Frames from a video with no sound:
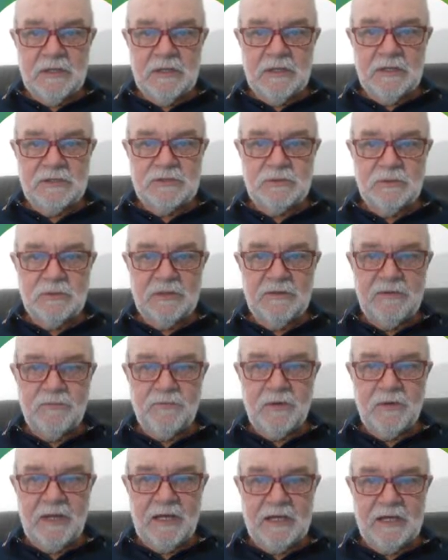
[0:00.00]

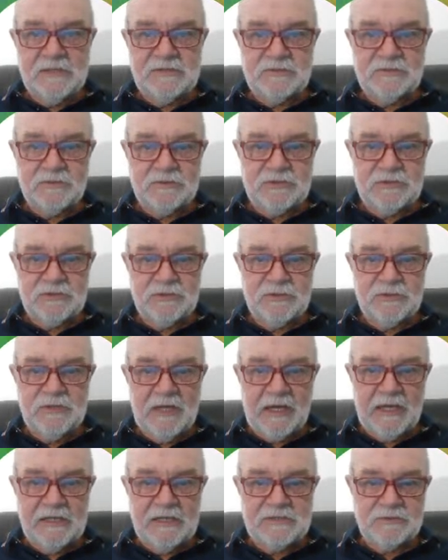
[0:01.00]
24 hours or 2
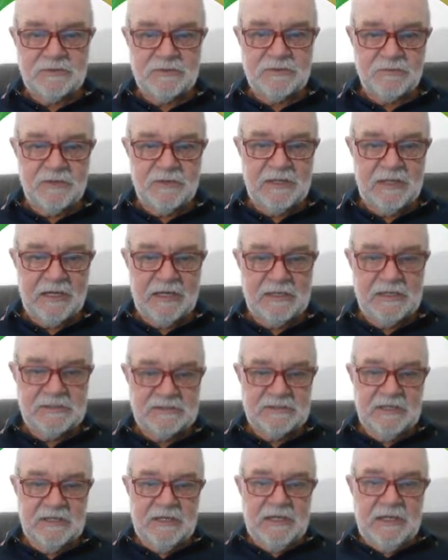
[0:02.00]
days or 3
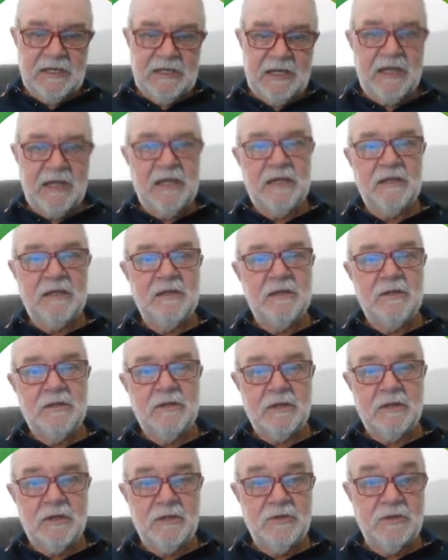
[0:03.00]
days, and
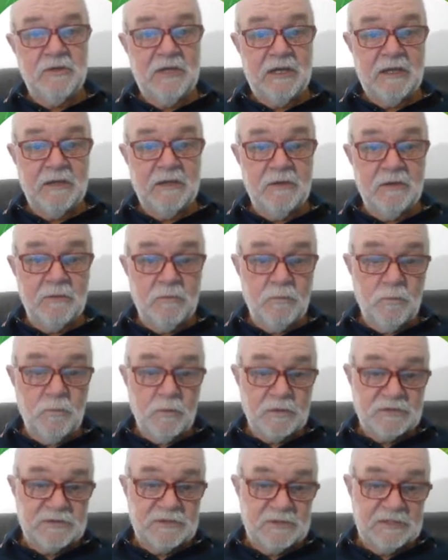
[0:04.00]
you're getting
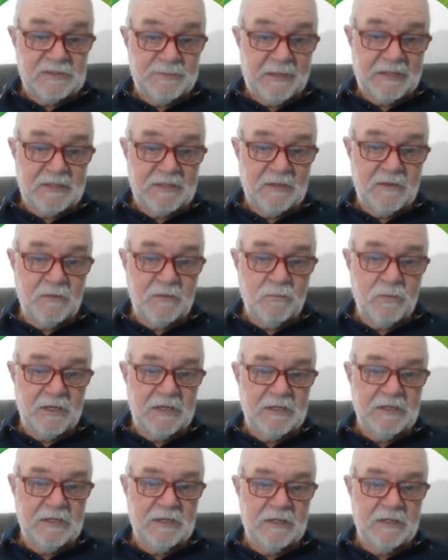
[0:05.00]
what's expected of the
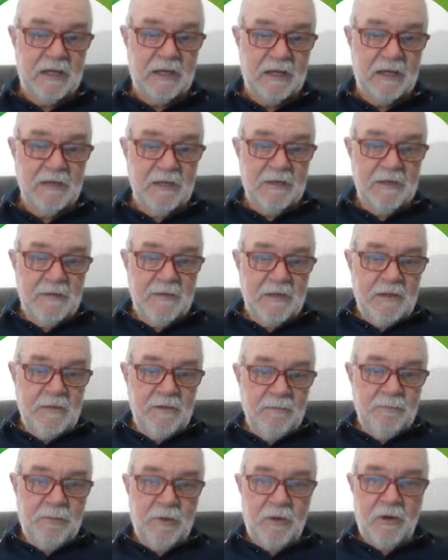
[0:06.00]
wind. Now,
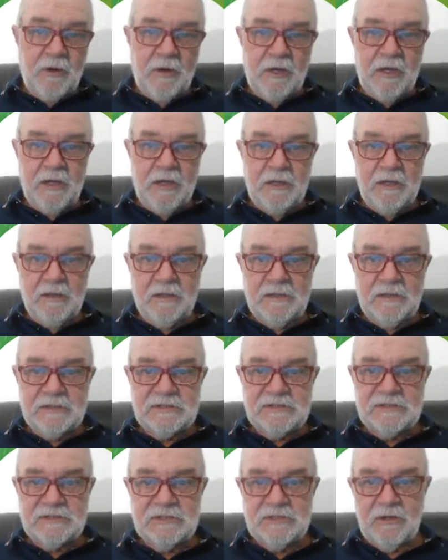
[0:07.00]
this
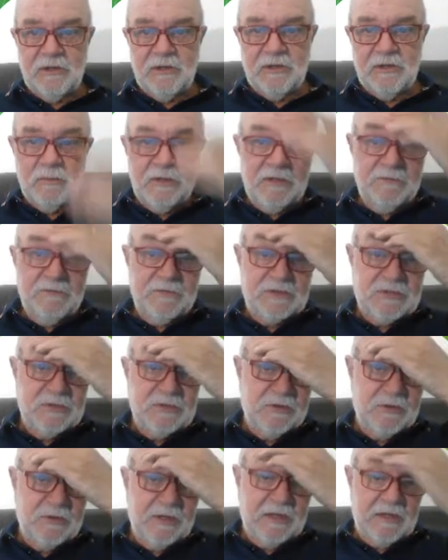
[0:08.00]
is showing the wind for
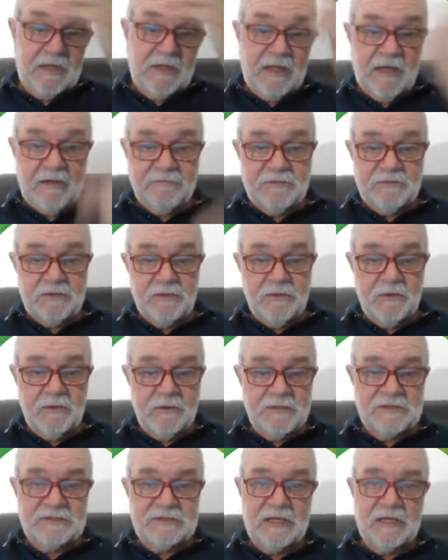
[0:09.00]
2:30 in the afternoon on
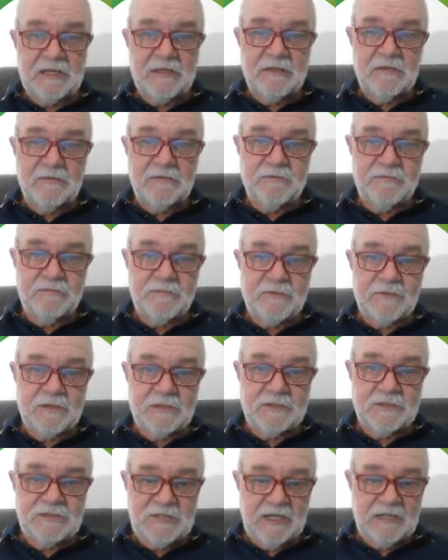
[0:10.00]
the 2nd
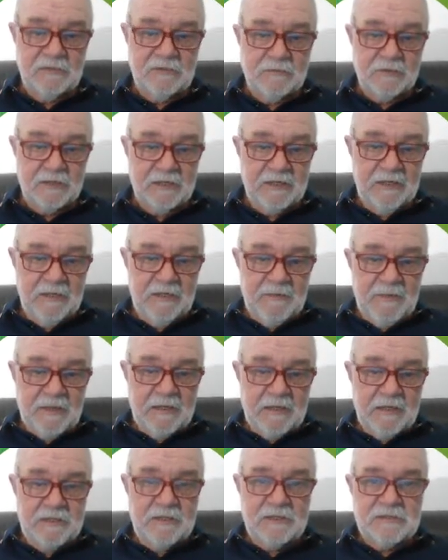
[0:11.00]
of January,
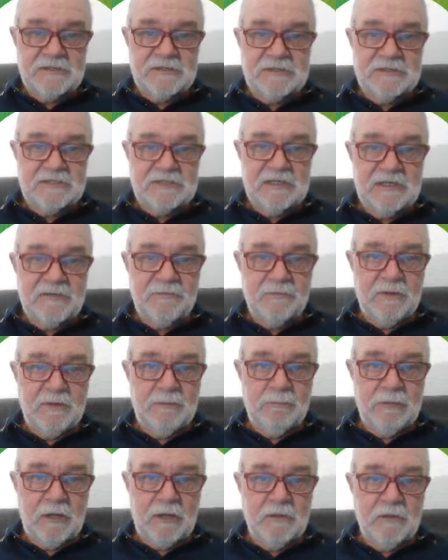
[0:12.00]
and you can see if we
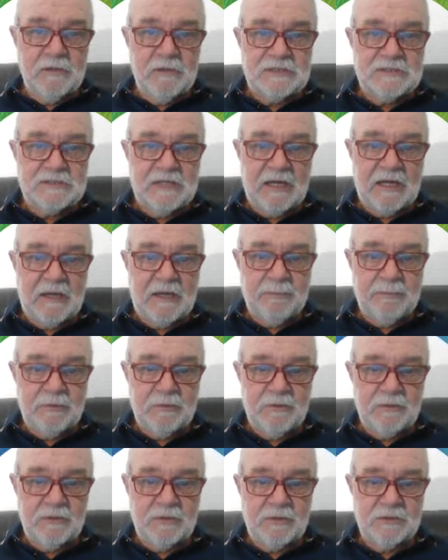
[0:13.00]
blow this up on
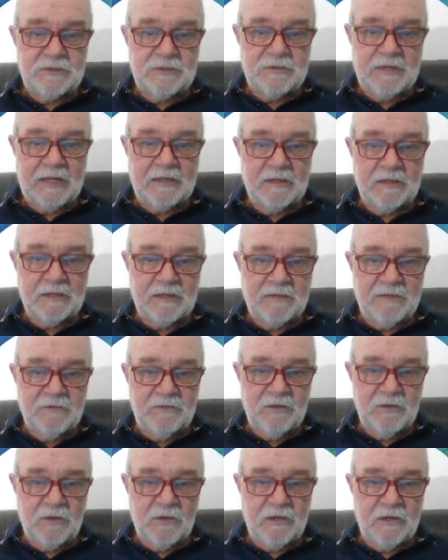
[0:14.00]
the track that they've
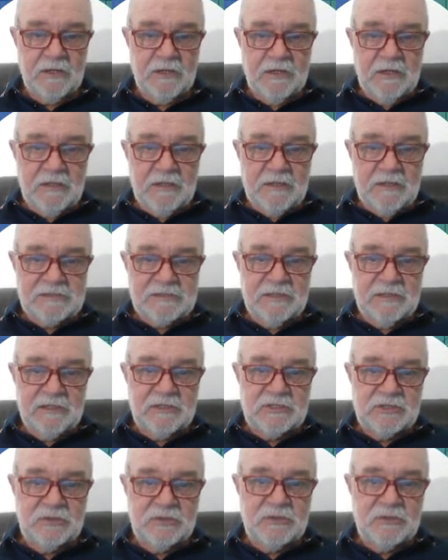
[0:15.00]
got, that's nearly
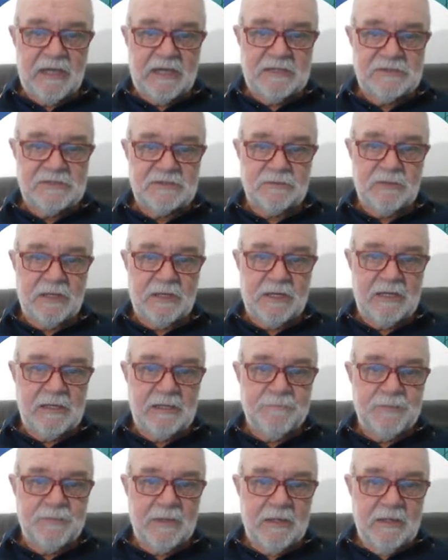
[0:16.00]
2 days away.
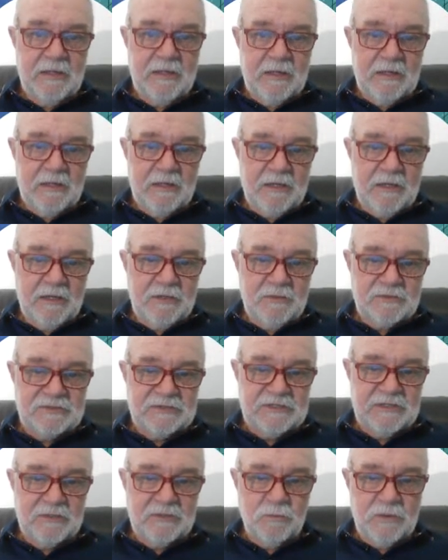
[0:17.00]
You'll
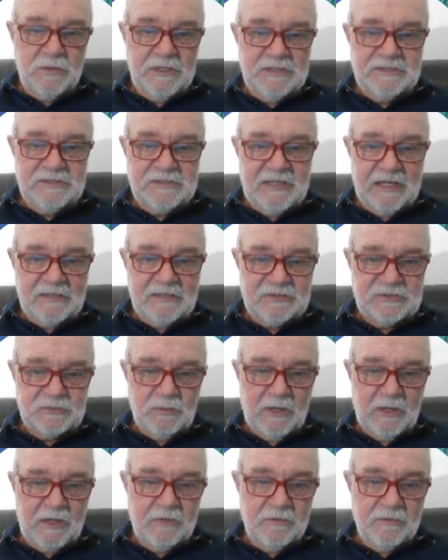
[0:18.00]
see the wind's now
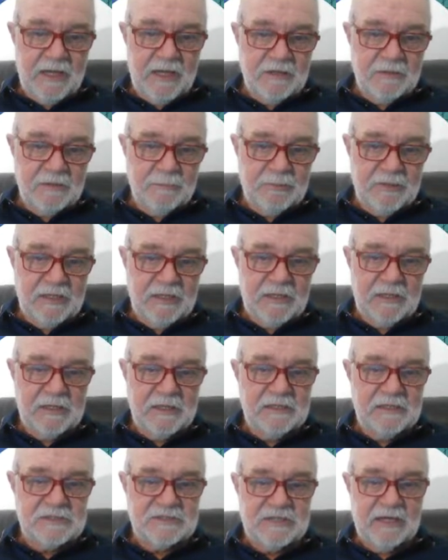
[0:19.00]
swung around completely,
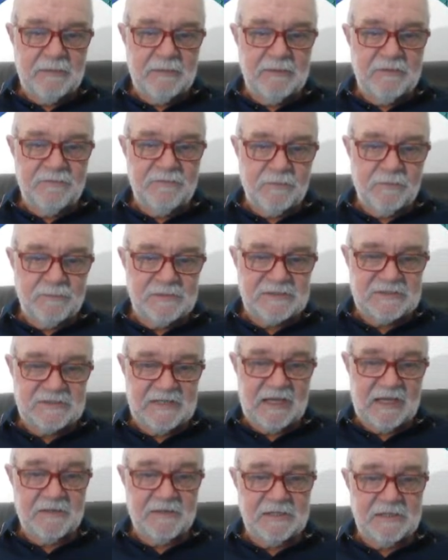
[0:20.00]
and it's coming from the
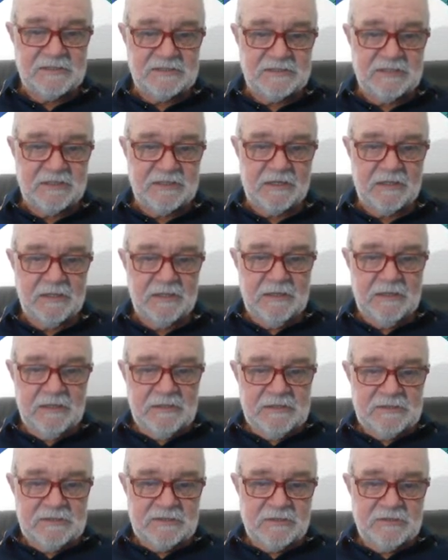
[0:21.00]
southeast here.
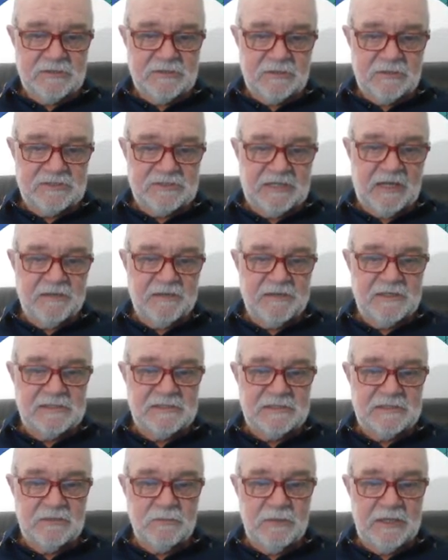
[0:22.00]
So it's got a
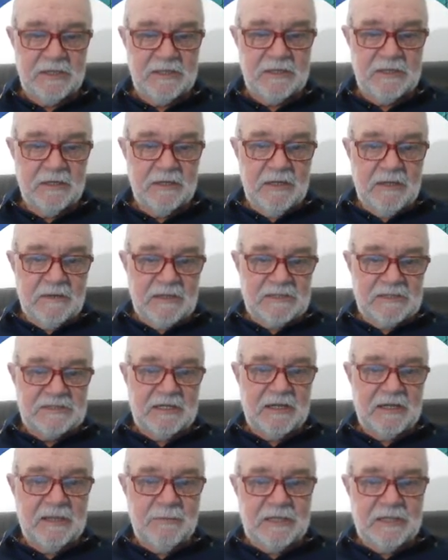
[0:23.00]
southeasterly wind. That's
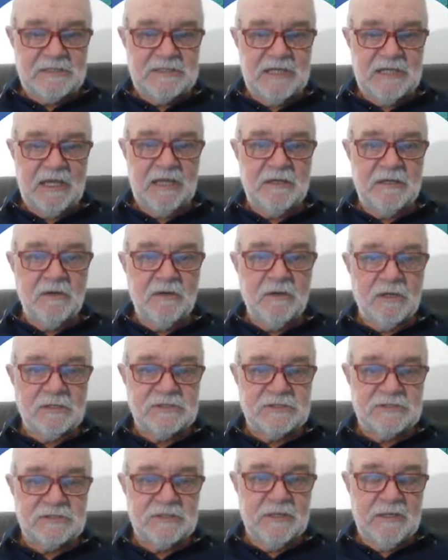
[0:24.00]
only about 10
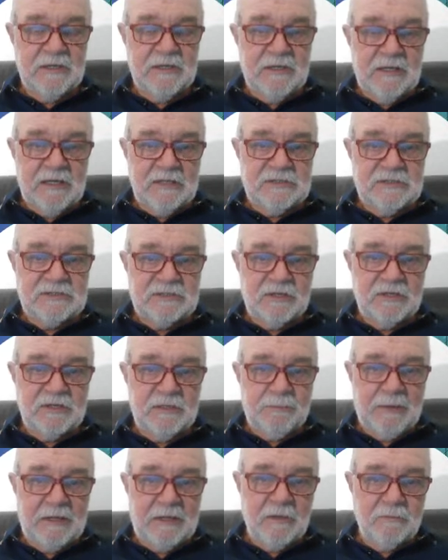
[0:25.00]
knots. And so
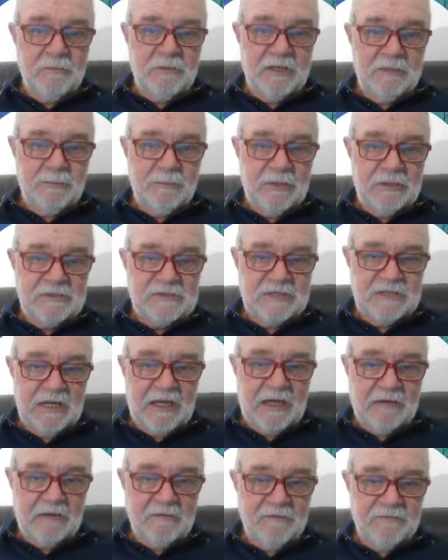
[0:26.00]
depending on where the boats
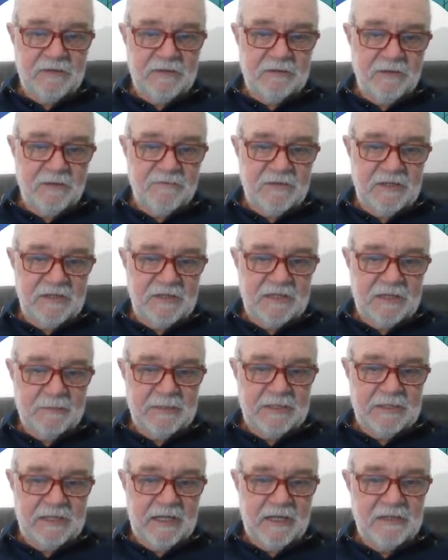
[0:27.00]
are, if they're over here
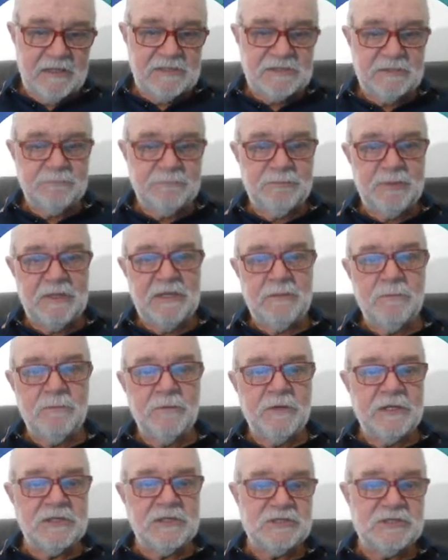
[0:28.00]
coming down, it's a beam
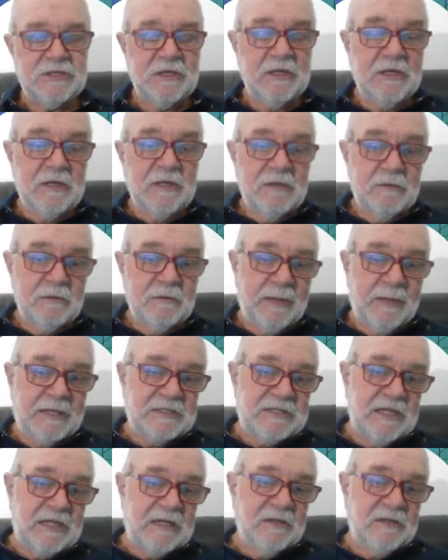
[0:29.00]
reach with about
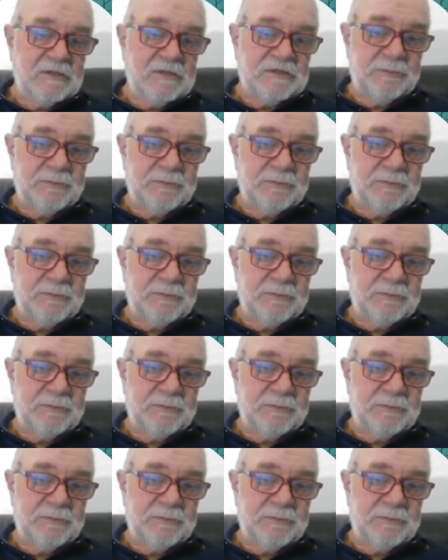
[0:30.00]
10 knots of